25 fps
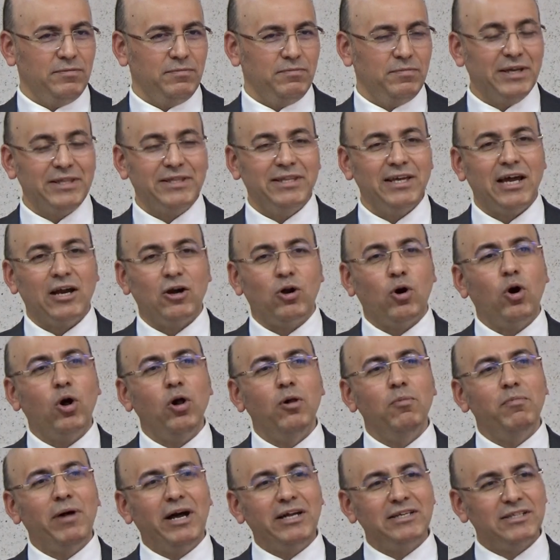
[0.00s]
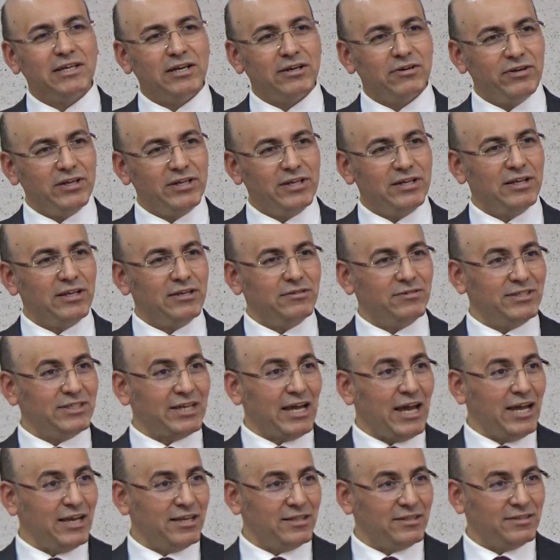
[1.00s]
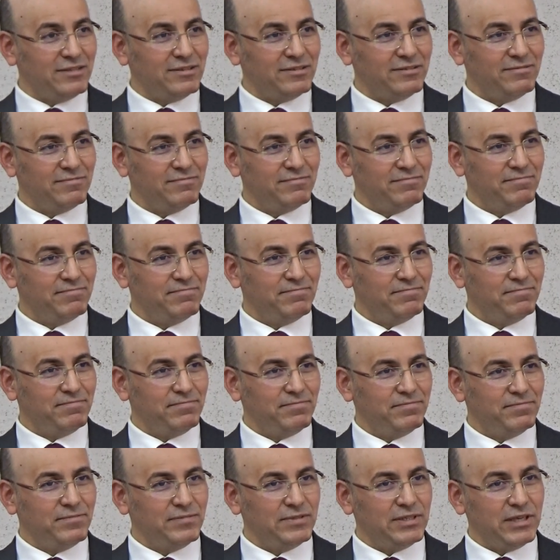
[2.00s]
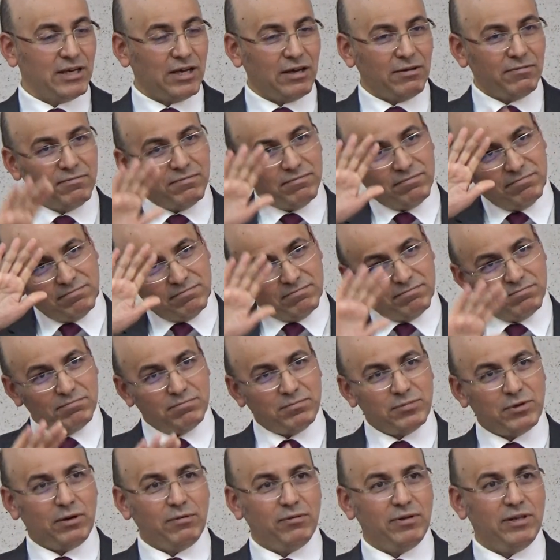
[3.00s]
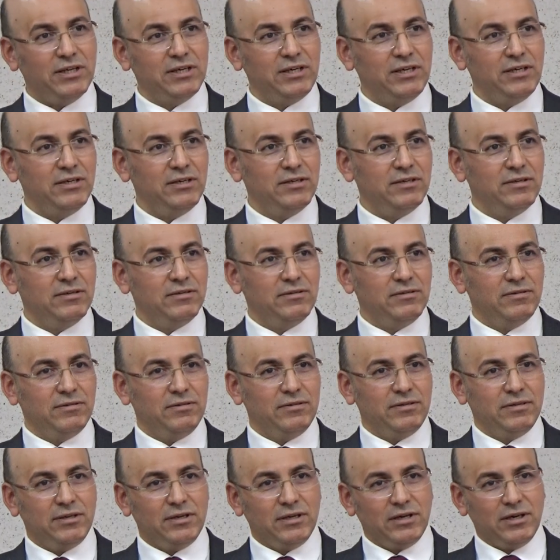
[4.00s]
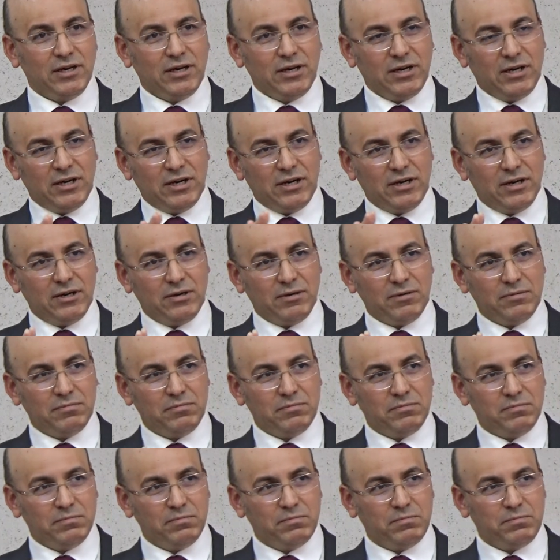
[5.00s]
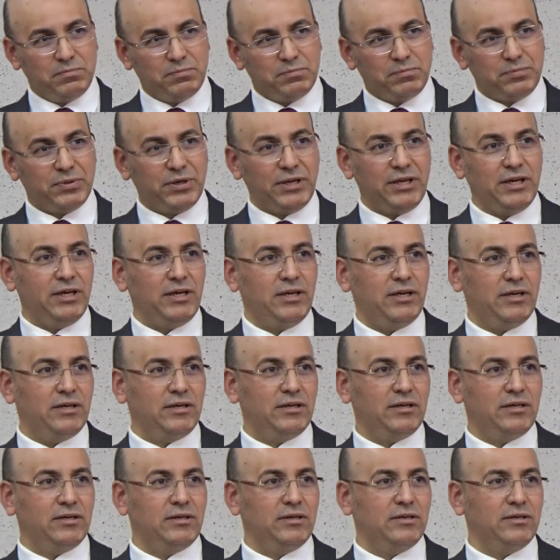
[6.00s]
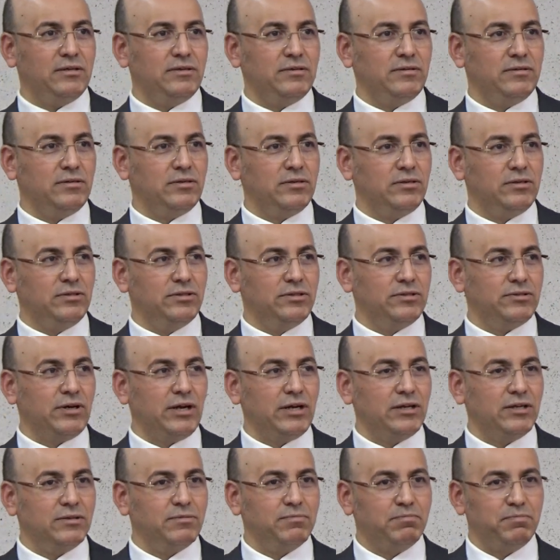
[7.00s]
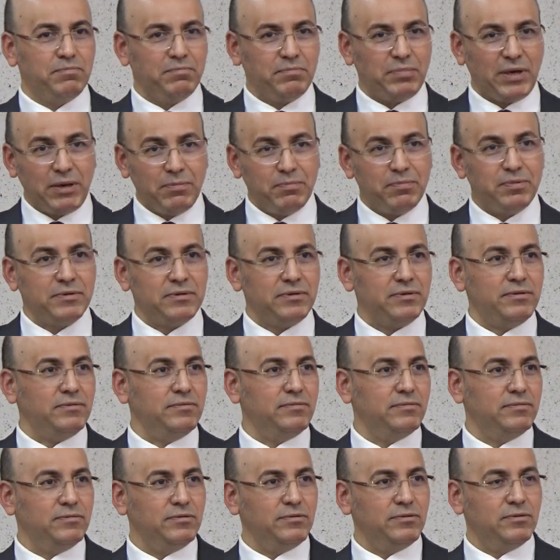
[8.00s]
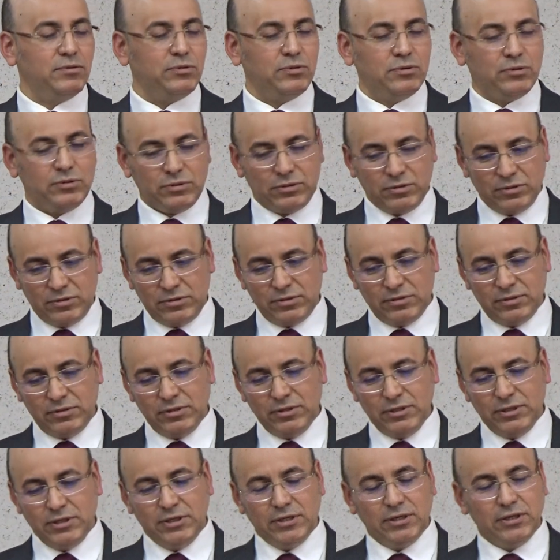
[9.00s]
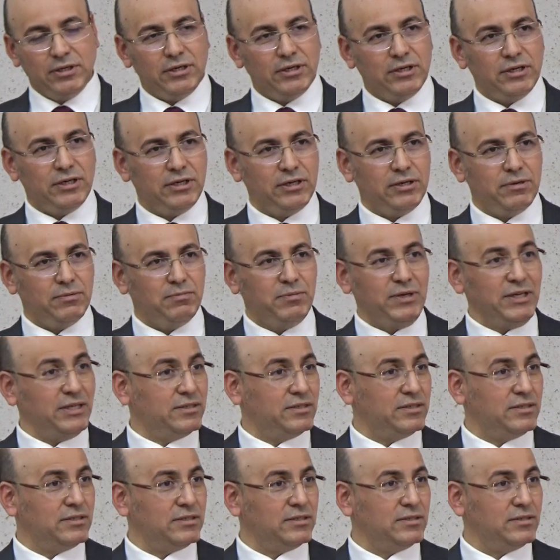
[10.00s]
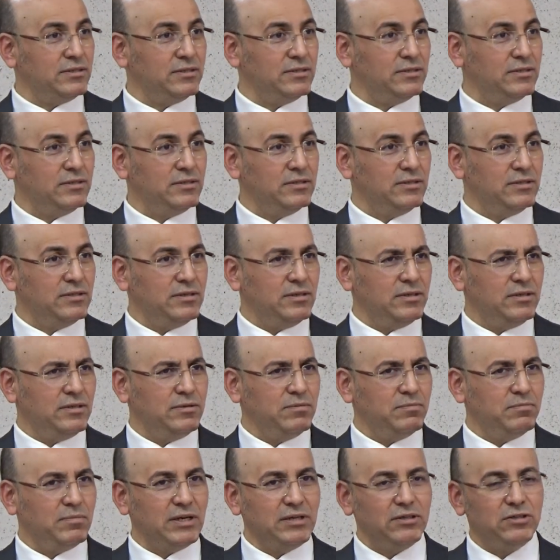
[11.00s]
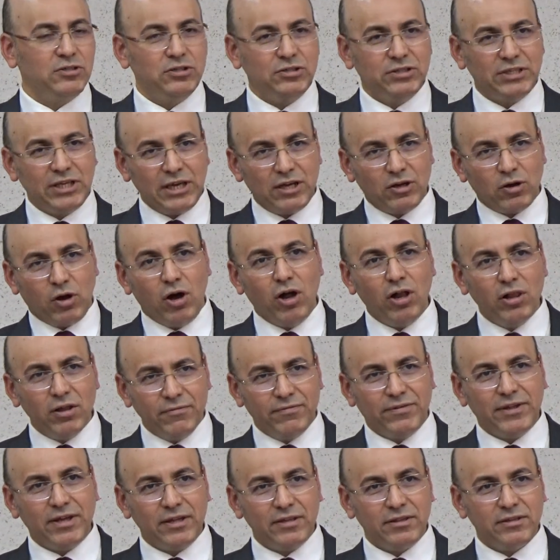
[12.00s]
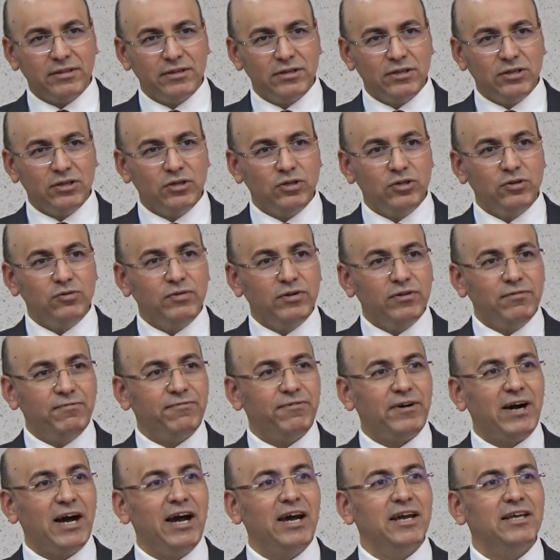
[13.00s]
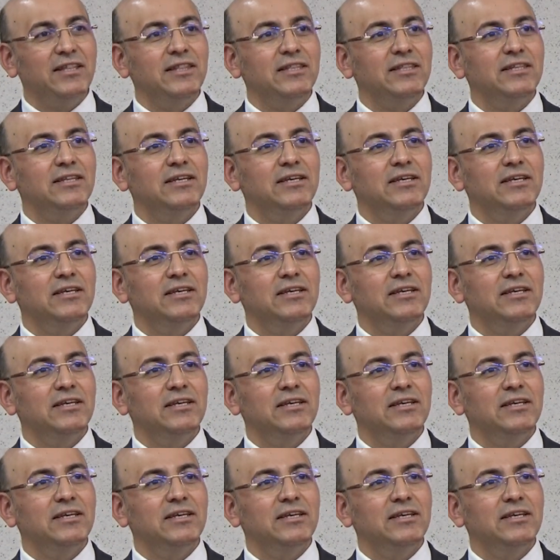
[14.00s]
But they are all masqueraded outside. They have probably uh, pre constructed paper or uh, bricks but if you take all of them, you will find